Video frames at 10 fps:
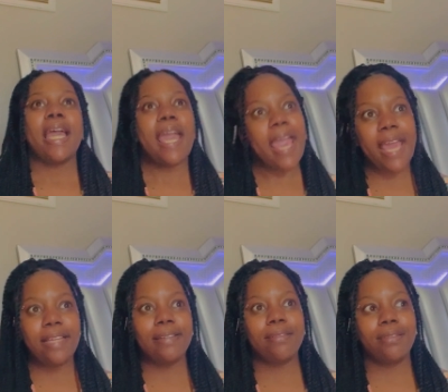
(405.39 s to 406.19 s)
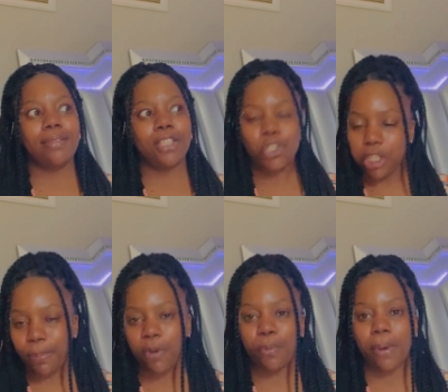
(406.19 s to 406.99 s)
at the
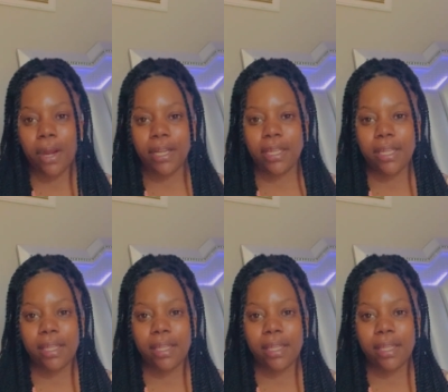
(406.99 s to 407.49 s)
sleepover party